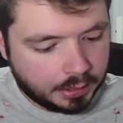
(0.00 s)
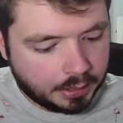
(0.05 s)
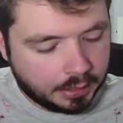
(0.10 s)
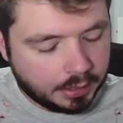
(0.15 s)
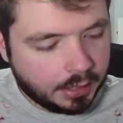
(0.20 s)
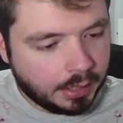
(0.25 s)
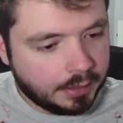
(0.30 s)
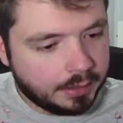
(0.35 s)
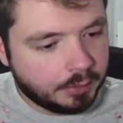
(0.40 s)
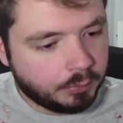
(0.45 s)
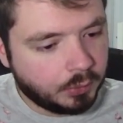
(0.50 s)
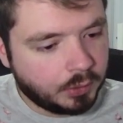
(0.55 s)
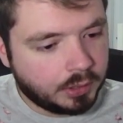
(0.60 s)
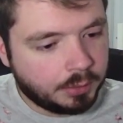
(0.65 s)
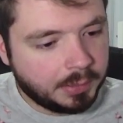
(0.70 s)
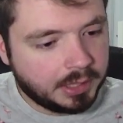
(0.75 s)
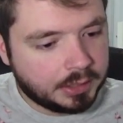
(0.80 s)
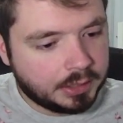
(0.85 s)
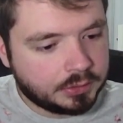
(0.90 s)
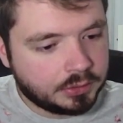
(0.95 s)
And then we're going
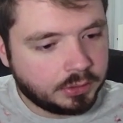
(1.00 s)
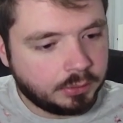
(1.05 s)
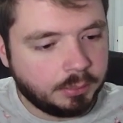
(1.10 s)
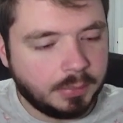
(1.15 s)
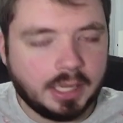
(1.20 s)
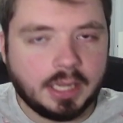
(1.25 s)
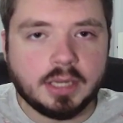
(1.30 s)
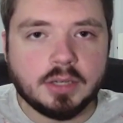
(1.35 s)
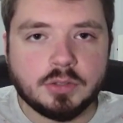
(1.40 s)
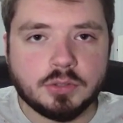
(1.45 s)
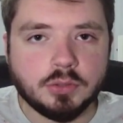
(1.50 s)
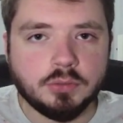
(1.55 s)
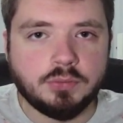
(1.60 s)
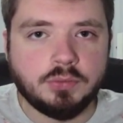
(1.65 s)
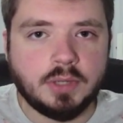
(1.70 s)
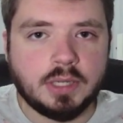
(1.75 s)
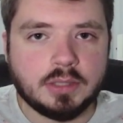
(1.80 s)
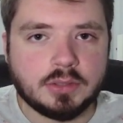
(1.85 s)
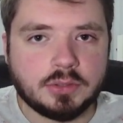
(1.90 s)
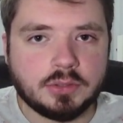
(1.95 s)
to make some
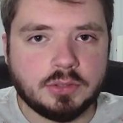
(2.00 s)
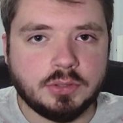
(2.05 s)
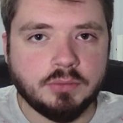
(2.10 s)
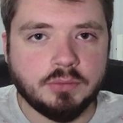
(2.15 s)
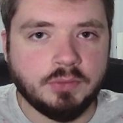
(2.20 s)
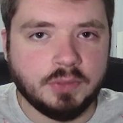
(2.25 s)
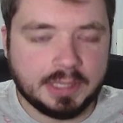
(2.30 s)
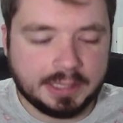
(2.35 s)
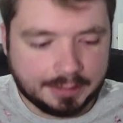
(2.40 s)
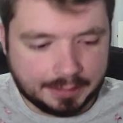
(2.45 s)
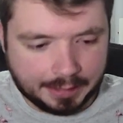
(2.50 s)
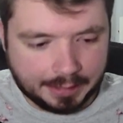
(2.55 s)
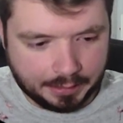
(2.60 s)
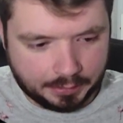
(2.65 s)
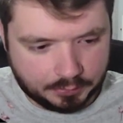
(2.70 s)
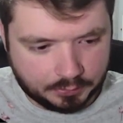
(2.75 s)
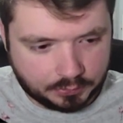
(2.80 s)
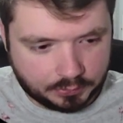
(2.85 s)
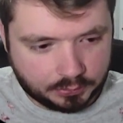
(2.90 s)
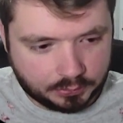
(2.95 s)
interface
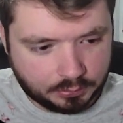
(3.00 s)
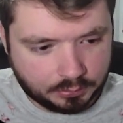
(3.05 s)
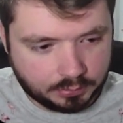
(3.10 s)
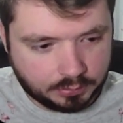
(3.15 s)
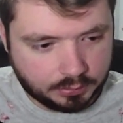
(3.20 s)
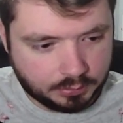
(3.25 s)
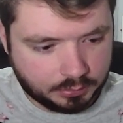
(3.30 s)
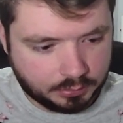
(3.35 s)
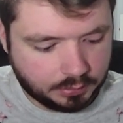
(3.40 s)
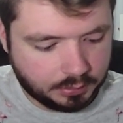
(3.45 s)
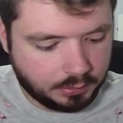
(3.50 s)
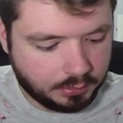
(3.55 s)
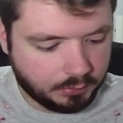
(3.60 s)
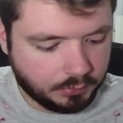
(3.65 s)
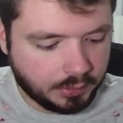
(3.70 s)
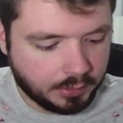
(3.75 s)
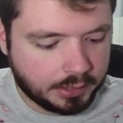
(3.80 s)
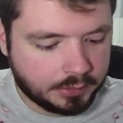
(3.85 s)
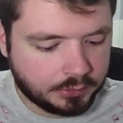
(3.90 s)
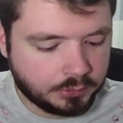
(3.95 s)
VLANs,
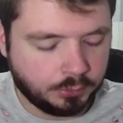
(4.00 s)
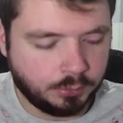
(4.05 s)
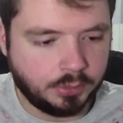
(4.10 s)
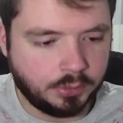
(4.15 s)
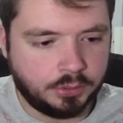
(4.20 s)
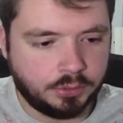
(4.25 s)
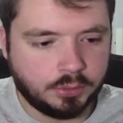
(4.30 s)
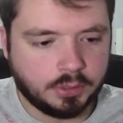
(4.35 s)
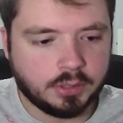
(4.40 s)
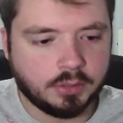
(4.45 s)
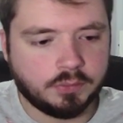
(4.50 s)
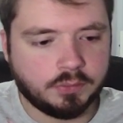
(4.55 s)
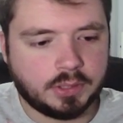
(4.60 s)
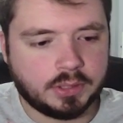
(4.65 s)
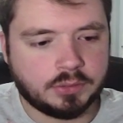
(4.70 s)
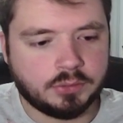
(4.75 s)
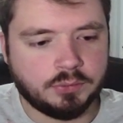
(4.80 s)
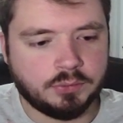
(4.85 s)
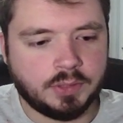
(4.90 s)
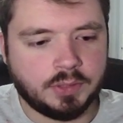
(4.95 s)
right? So we're going to do
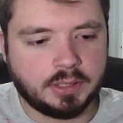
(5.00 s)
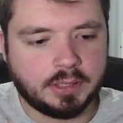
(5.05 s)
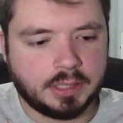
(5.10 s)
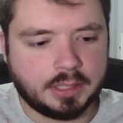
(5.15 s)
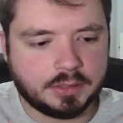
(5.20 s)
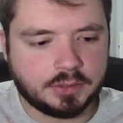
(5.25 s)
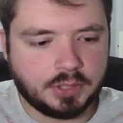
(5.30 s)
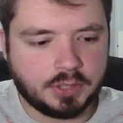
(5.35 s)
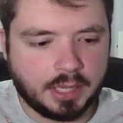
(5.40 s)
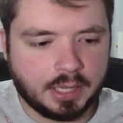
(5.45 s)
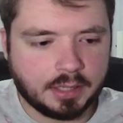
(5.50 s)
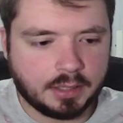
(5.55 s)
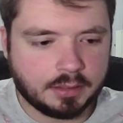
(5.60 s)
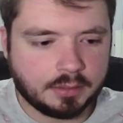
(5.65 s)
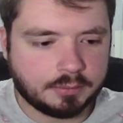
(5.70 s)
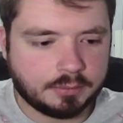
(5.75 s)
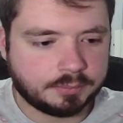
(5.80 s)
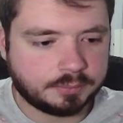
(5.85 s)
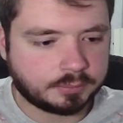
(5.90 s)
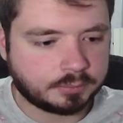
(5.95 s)
interface VLAN 10.
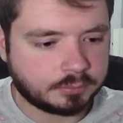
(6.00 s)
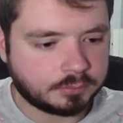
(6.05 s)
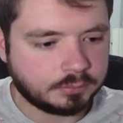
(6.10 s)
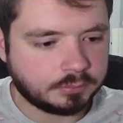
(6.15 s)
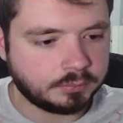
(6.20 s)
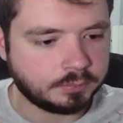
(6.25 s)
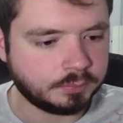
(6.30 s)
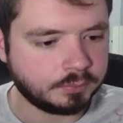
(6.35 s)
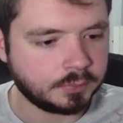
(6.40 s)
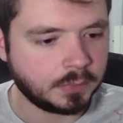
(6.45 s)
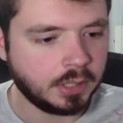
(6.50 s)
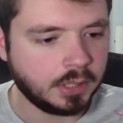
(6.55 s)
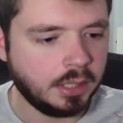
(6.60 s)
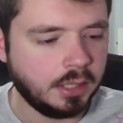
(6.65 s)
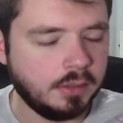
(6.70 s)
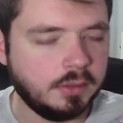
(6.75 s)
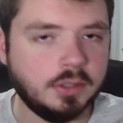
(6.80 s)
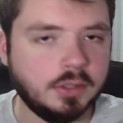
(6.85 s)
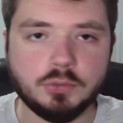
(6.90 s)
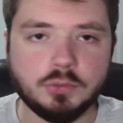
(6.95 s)

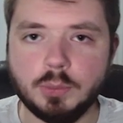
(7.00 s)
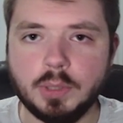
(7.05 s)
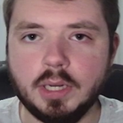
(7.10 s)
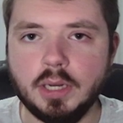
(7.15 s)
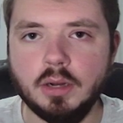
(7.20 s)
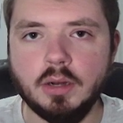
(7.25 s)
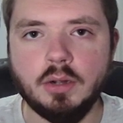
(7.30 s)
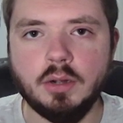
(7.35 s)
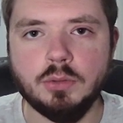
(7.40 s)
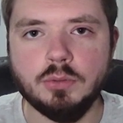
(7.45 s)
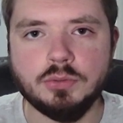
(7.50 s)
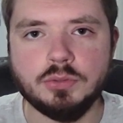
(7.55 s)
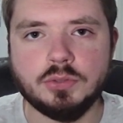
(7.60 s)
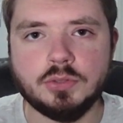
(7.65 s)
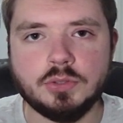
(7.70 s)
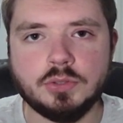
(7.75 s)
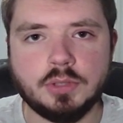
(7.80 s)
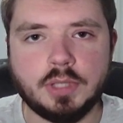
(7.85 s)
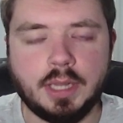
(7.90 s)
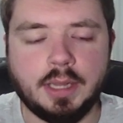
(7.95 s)
This way our
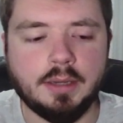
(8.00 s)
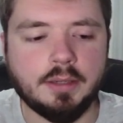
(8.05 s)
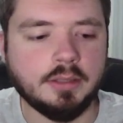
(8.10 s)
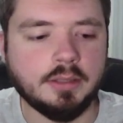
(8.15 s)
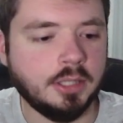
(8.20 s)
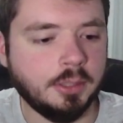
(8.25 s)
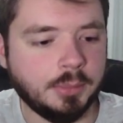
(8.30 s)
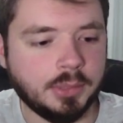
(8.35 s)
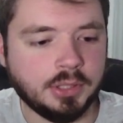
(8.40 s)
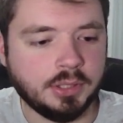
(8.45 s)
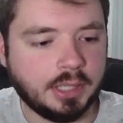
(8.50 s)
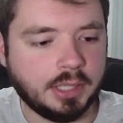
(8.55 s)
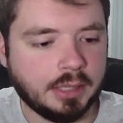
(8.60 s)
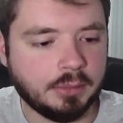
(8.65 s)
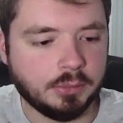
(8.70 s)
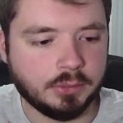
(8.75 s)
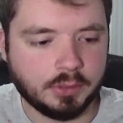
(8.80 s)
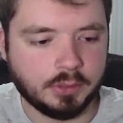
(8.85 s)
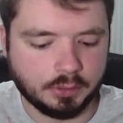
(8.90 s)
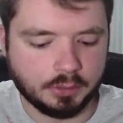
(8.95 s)
hosts can
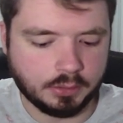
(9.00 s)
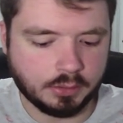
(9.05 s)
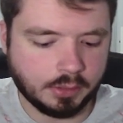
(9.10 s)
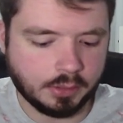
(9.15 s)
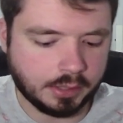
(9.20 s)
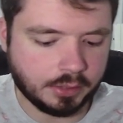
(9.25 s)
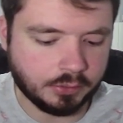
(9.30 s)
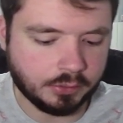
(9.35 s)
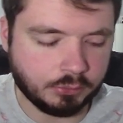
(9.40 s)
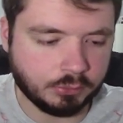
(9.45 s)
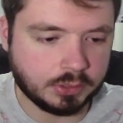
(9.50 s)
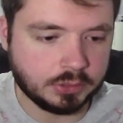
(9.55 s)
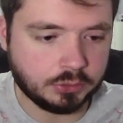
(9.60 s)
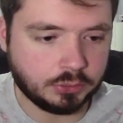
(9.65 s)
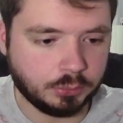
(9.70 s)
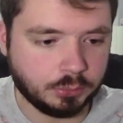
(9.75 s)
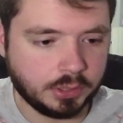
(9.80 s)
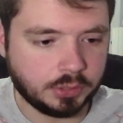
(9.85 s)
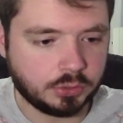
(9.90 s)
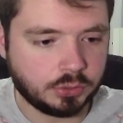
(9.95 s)
communicate with the layer 3
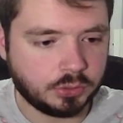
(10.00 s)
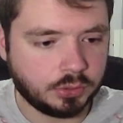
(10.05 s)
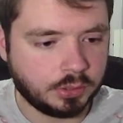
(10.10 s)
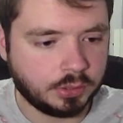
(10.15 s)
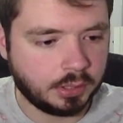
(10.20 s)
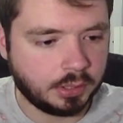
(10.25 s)
switch.